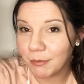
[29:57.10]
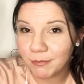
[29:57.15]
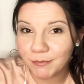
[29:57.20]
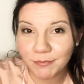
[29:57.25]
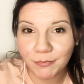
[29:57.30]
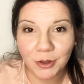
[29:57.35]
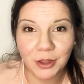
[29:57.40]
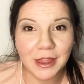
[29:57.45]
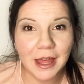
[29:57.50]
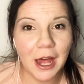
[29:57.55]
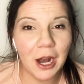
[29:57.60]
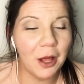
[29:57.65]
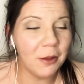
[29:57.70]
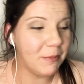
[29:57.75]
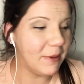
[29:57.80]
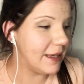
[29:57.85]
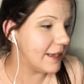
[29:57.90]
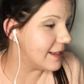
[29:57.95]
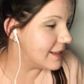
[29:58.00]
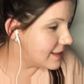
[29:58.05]
with that all
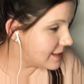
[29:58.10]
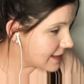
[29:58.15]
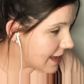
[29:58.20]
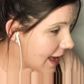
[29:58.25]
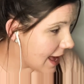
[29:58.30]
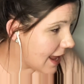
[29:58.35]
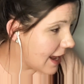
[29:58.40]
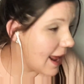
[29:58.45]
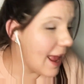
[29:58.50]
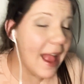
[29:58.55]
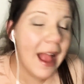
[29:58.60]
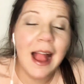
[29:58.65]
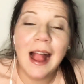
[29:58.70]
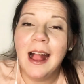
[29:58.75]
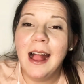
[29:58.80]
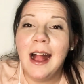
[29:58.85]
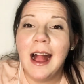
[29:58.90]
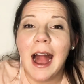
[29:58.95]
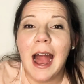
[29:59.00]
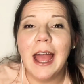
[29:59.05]
being said,
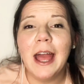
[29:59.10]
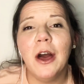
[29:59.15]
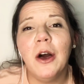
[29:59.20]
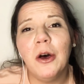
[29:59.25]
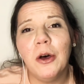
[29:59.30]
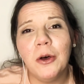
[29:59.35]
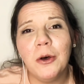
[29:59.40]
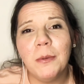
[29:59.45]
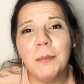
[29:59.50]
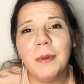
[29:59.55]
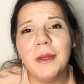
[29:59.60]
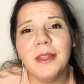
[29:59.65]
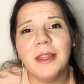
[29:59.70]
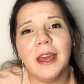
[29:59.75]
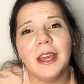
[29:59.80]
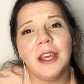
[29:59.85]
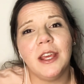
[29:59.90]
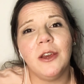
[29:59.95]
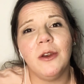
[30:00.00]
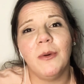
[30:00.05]
I hope
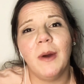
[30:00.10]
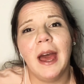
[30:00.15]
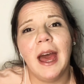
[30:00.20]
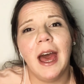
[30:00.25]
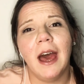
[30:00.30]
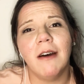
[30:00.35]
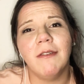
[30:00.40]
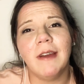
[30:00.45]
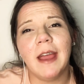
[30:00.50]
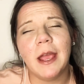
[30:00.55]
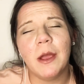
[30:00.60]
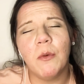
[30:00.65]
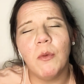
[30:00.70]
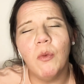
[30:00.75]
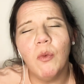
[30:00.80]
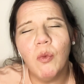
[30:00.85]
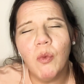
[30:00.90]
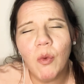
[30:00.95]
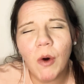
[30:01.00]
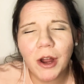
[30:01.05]
that you have a
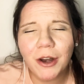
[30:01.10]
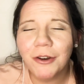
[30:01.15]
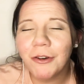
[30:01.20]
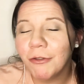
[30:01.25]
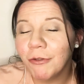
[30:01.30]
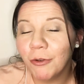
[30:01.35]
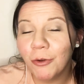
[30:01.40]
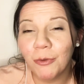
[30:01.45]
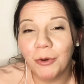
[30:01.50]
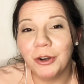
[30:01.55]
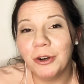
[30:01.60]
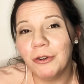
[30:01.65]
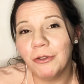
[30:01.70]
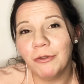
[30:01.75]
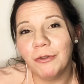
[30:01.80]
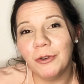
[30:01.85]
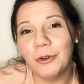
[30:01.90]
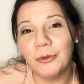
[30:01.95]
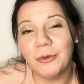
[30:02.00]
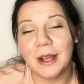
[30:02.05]
wonderful,
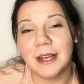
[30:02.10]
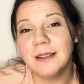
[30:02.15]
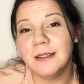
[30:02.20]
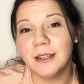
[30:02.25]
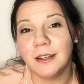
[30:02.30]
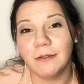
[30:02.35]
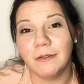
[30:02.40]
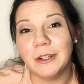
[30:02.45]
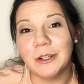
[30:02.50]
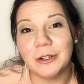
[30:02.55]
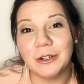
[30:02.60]
wonderful rest of your